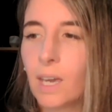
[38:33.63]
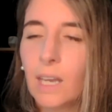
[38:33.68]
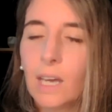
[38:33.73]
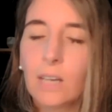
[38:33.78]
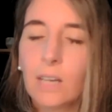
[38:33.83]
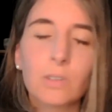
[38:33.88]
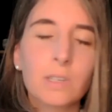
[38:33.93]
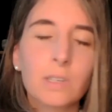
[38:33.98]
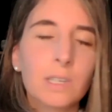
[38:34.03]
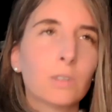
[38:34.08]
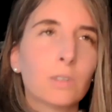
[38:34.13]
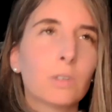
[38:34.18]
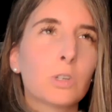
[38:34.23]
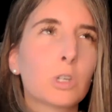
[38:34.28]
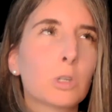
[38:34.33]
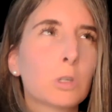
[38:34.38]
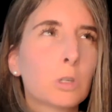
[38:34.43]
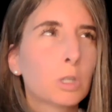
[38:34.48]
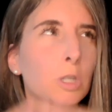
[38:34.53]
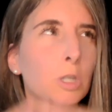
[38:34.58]
And I don't think the
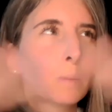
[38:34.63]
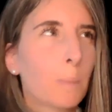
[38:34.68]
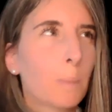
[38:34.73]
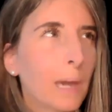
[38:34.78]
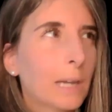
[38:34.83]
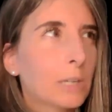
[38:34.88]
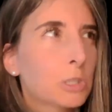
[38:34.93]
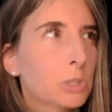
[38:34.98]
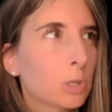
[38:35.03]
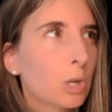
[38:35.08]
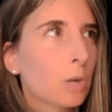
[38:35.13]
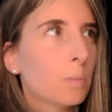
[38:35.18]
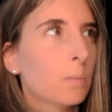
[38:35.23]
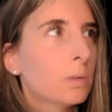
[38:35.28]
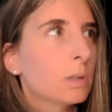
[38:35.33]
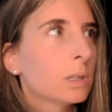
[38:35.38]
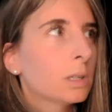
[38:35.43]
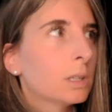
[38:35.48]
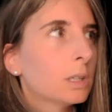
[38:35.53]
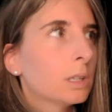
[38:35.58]

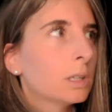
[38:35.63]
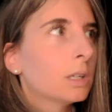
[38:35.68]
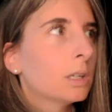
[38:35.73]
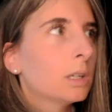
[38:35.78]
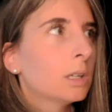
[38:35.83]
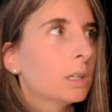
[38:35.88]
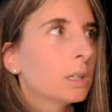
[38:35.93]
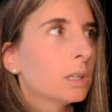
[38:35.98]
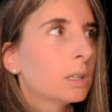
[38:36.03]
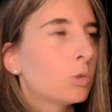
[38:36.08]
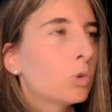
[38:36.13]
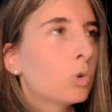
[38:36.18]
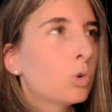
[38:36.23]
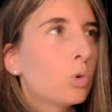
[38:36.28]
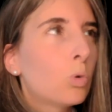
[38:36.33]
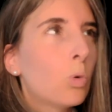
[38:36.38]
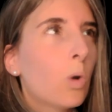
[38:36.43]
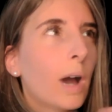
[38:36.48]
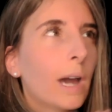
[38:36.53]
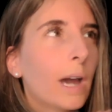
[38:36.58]
spectrum
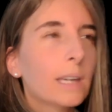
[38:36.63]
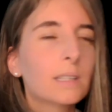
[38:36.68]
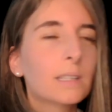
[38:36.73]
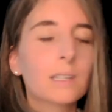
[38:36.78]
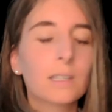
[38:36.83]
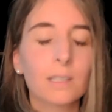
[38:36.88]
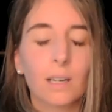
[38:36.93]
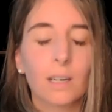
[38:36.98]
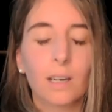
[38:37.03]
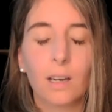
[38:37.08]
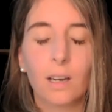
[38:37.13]
quite